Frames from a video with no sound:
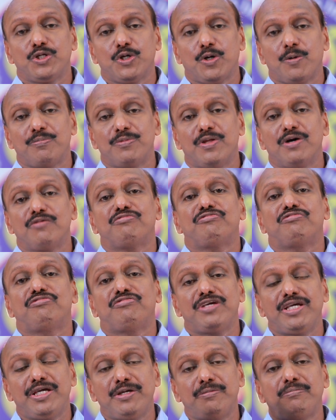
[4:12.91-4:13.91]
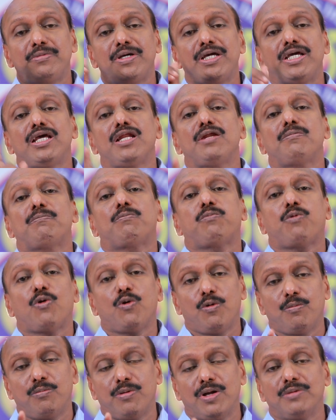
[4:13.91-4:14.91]
of the female
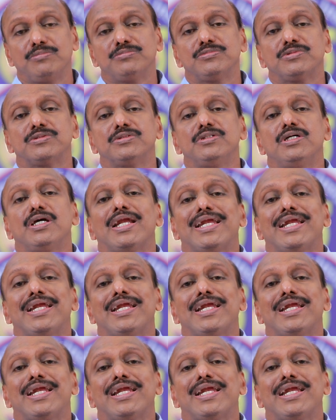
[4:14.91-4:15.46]
problems